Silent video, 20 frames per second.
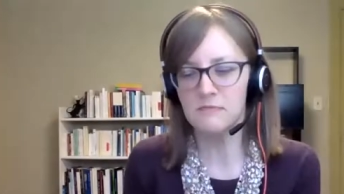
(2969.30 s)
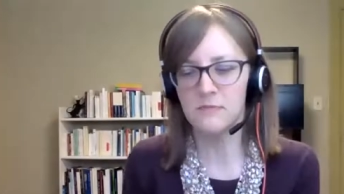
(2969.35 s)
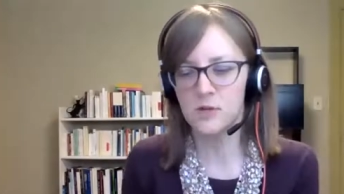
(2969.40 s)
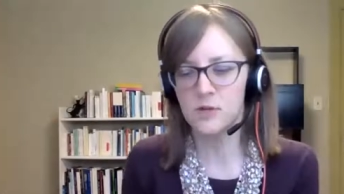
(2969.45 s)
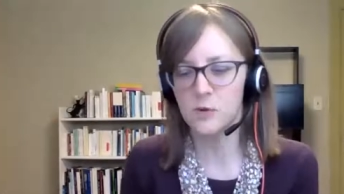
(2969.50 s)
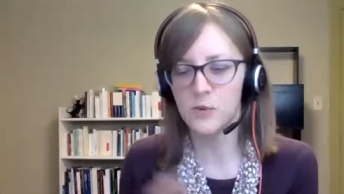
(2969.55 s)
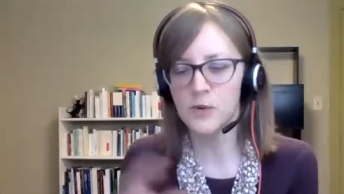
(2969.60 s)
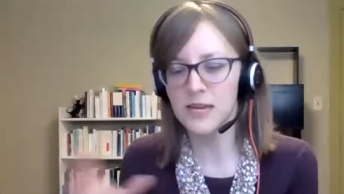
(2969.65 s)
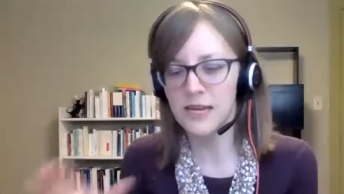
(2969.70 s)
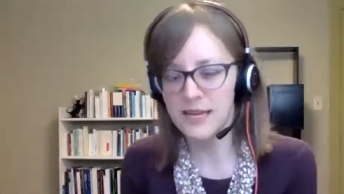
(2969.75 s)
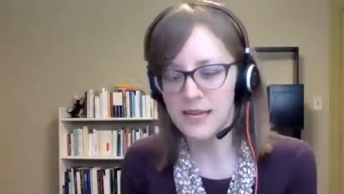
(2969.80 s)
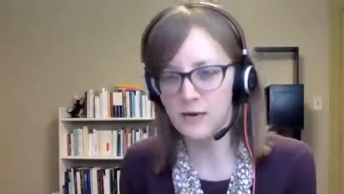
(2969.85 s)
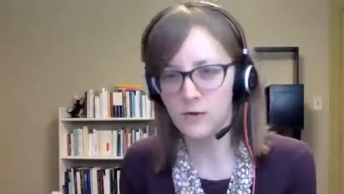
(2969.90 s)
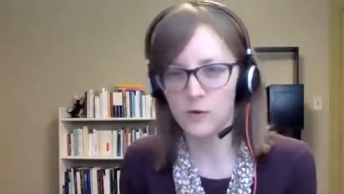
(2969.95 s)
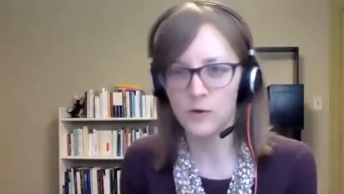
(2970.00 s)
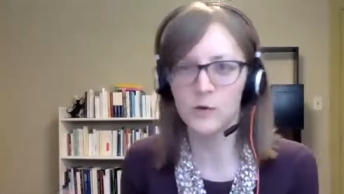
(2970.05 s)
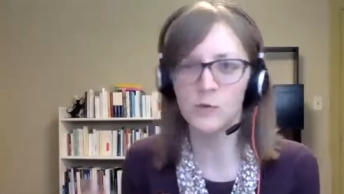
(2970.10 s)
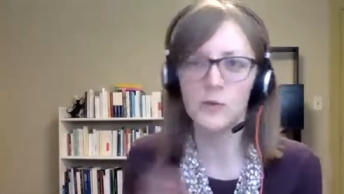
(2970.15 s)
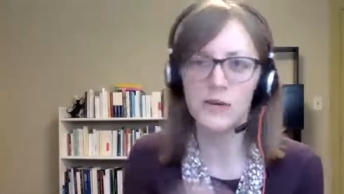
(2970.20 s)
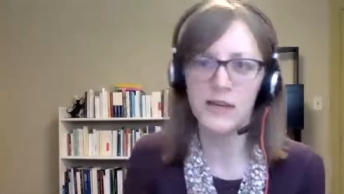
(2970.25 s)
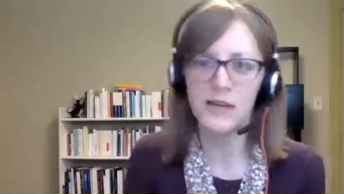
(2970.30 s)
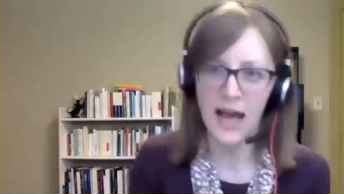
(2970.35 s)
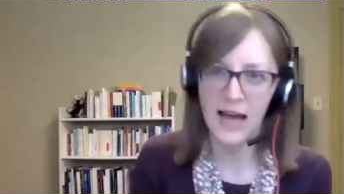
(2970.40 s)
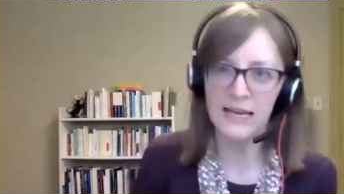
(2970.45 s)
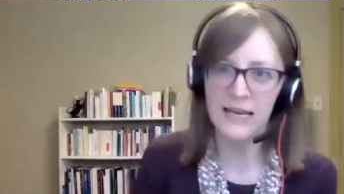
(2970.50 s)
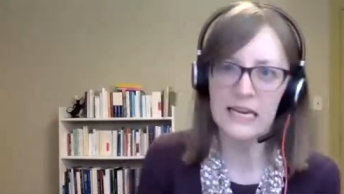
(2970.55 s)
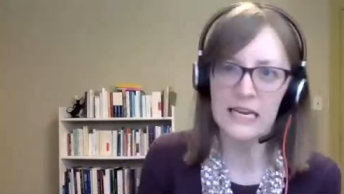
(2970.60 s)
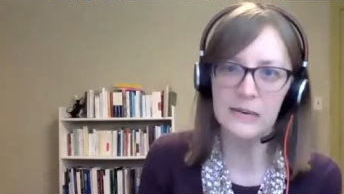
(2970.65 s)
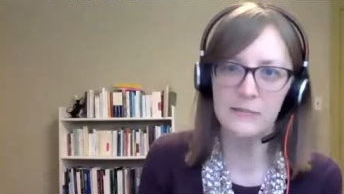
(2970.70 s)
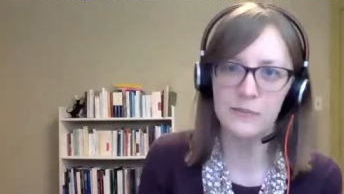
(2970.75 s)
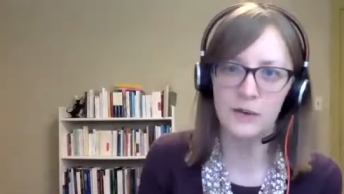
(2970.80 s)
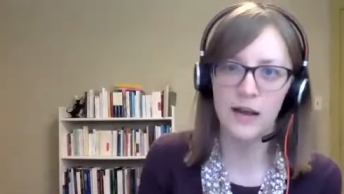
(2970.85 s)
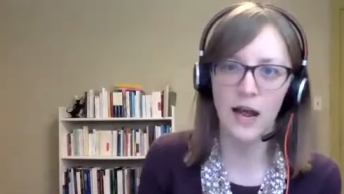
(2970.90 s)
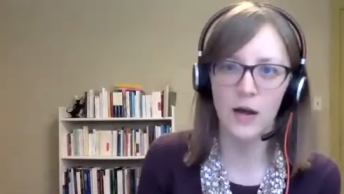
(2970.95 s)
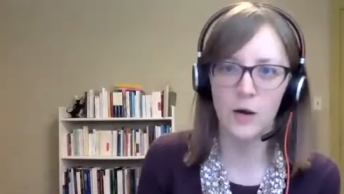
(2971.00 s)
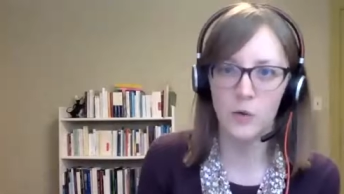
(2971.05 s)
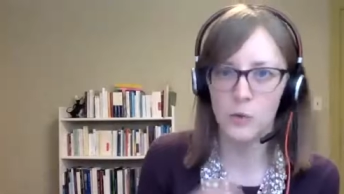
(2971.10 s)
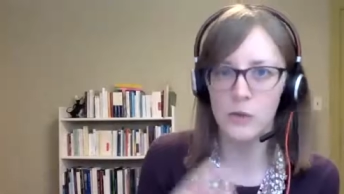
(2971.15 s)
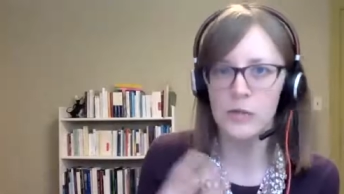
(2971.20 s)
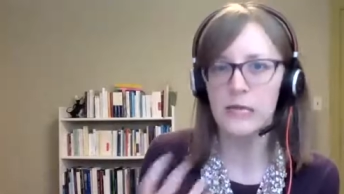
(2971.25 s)
do we eat or do we not eat, but
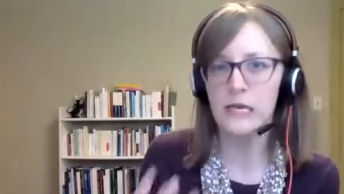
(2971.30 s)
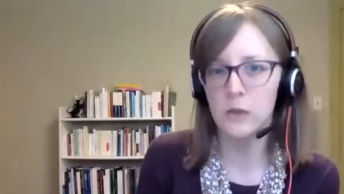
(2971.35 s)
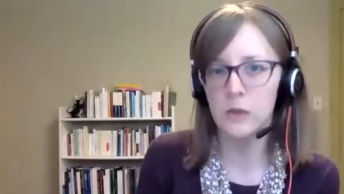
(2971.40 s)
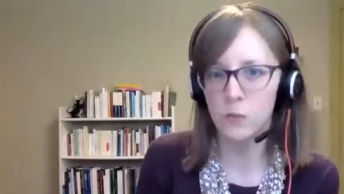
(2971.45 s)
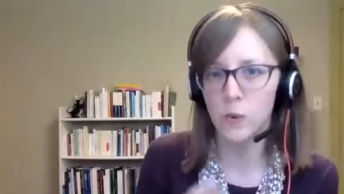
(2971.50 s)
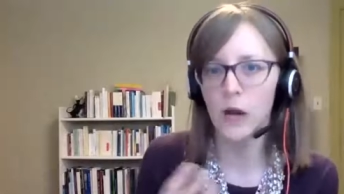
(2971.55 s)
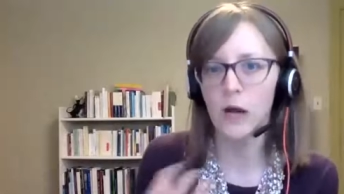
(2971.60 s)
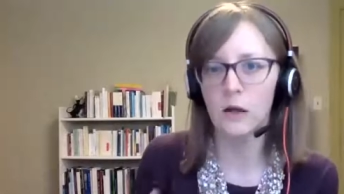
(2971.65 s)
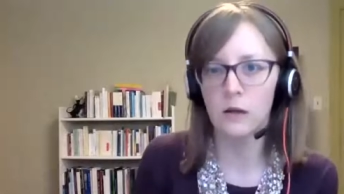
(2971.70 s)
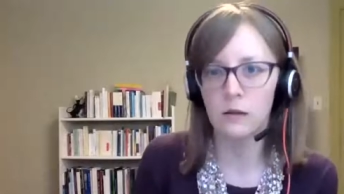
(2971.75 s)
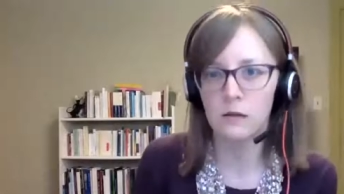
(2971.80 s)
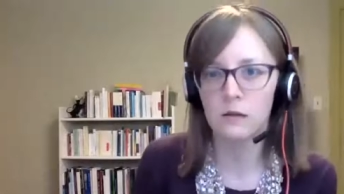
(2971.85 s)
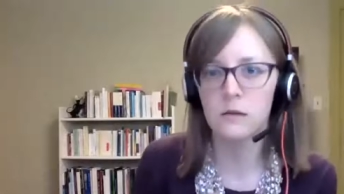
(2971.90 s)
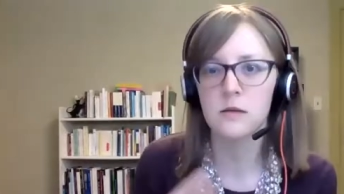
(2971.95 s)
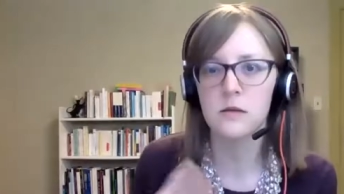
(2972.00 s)
how do we eat well?